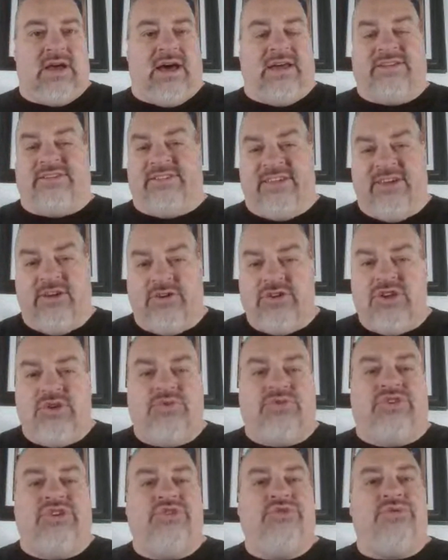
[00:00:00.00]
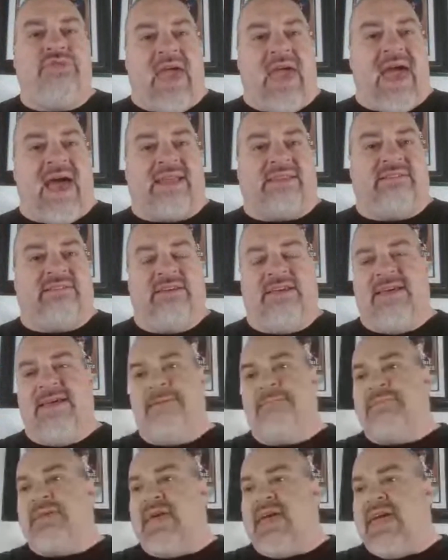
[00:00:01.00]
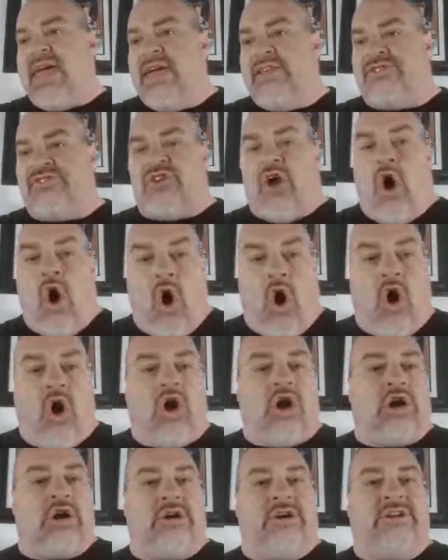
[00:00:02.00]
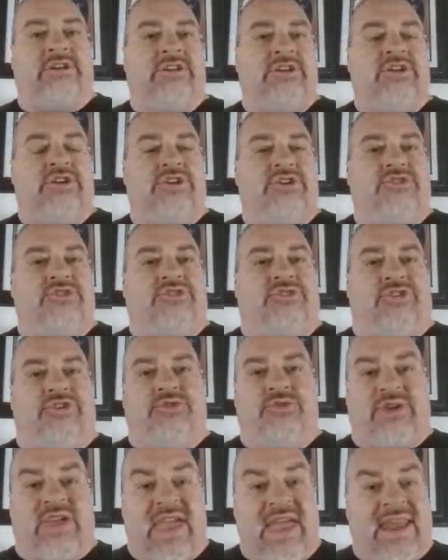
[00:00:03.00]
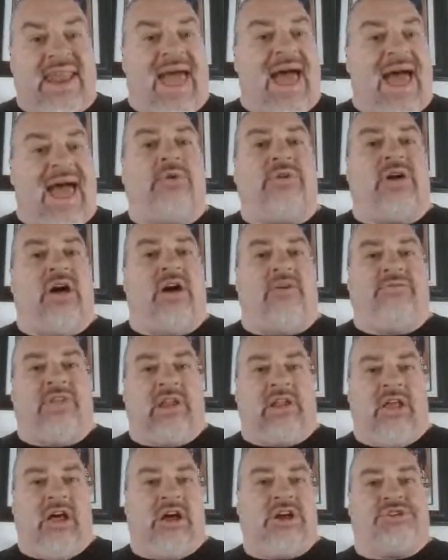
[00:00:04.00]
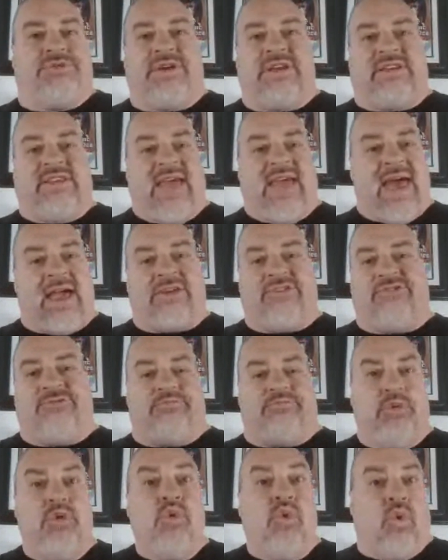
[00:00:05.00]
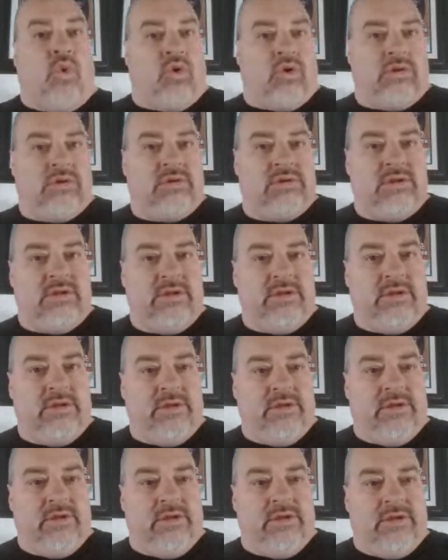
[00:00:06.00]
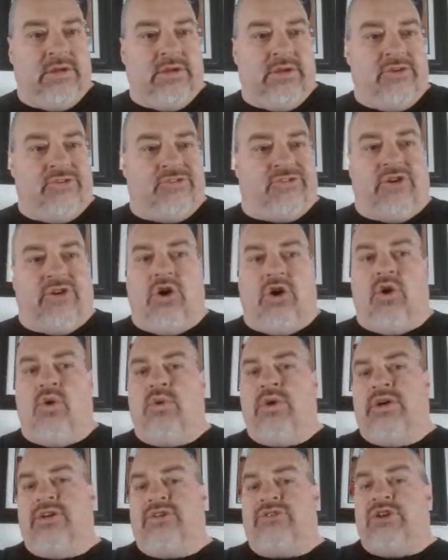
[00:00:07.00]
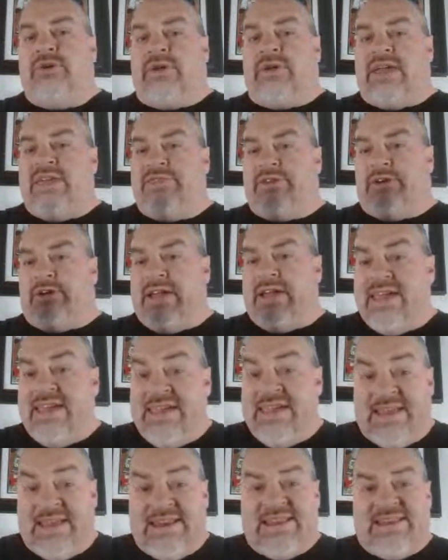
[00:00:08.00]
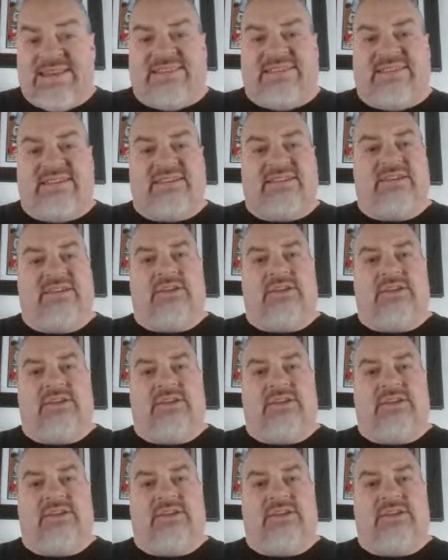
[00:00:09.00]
until you do that, it's hard to get out of the luxury tax pool. So you're either in it